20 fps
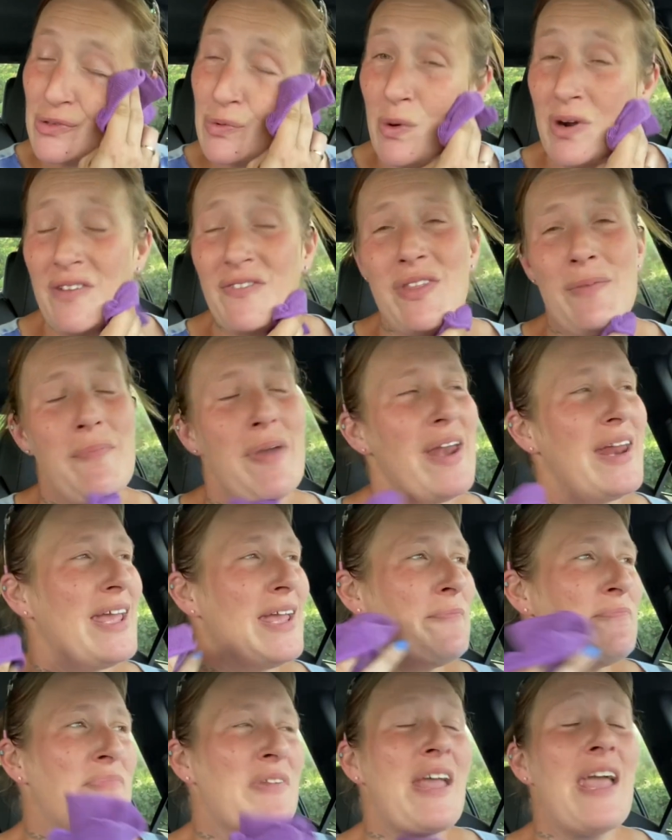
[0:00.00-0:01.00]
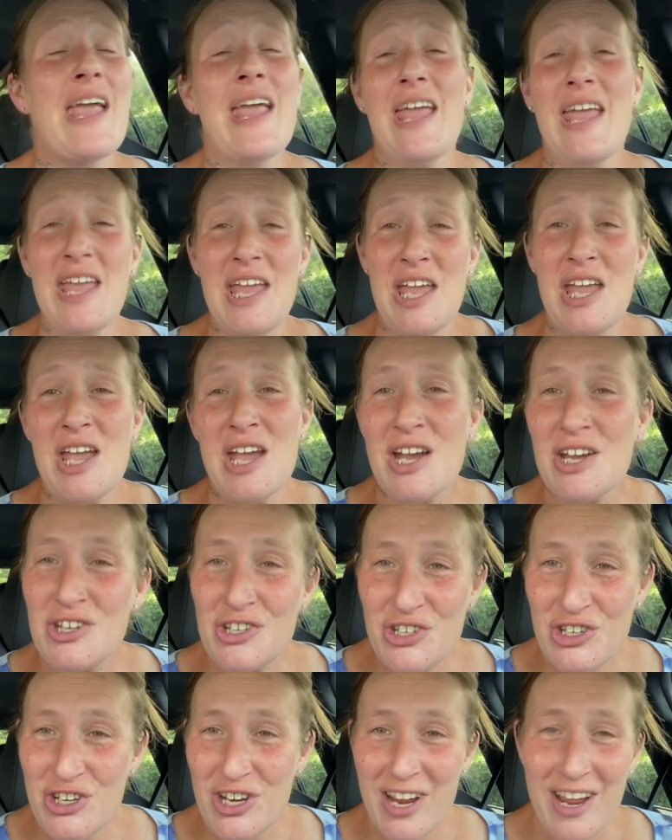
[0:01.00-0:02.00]
one of the many,
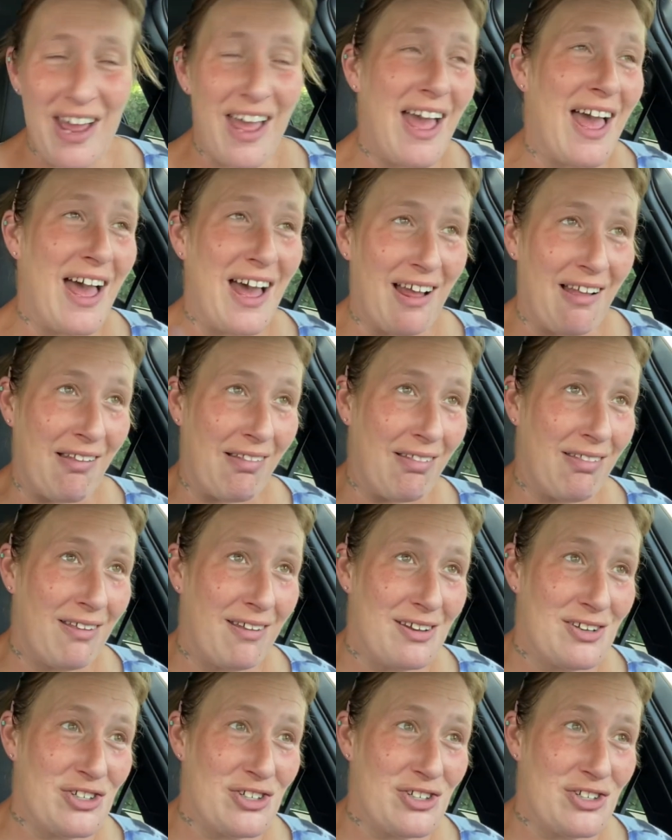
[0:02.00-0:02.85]
Ange L.